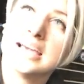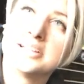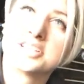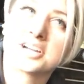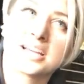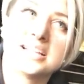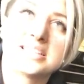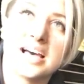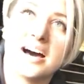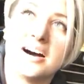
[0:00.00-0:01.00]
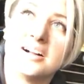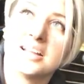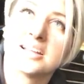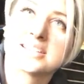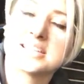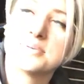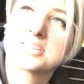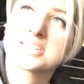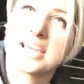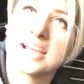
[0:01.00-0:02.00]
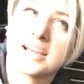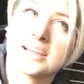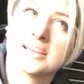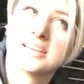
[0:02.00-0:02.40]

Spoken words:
it took until, let's see, which day?